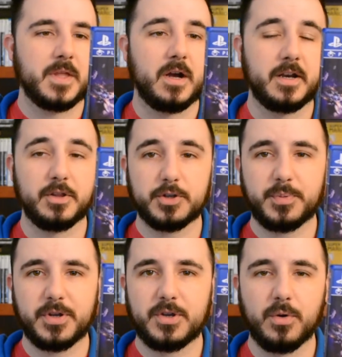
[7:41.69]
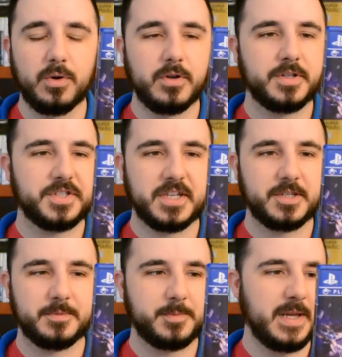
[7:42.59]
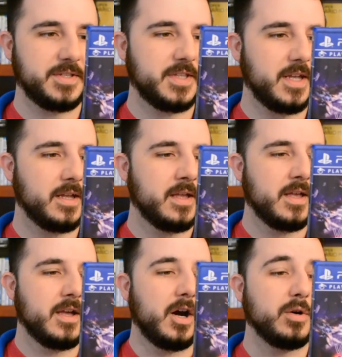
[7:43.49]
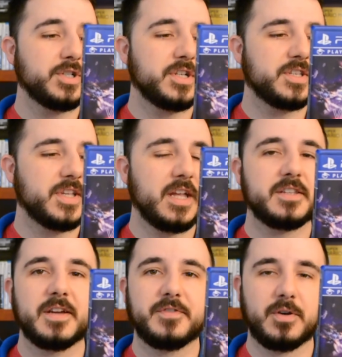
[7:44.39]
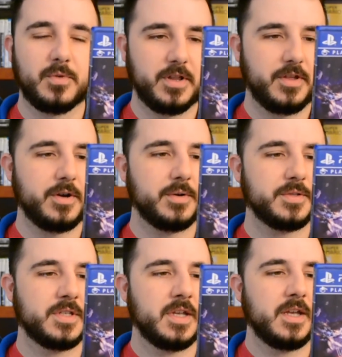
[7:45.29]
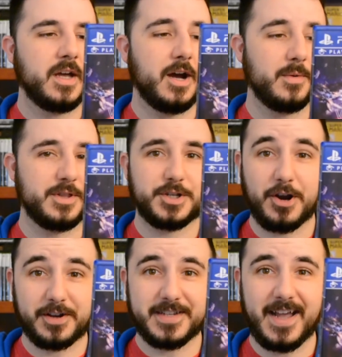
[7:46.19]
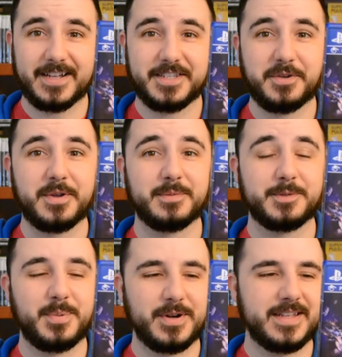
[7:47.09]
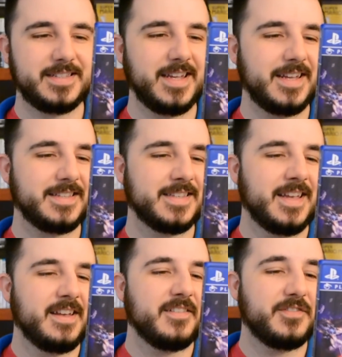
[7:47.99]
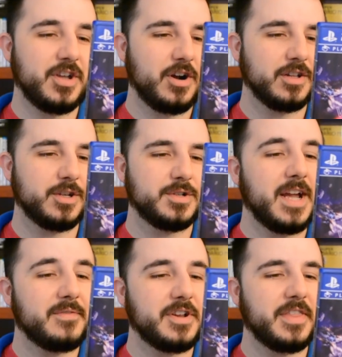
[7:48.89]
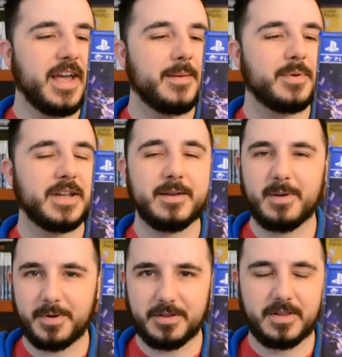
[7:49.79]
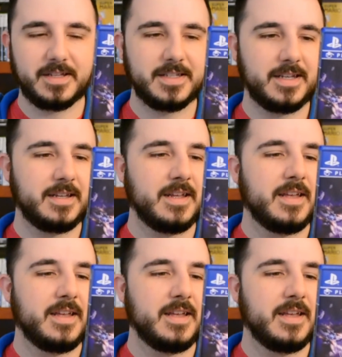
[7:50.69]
and it looks pretty cool. It's like some space thing. Ocean Descent, I've done one of those with the shark attacks you. It was pretty intense. VR Luge, haven't done that, but again, my brother-in-law did it,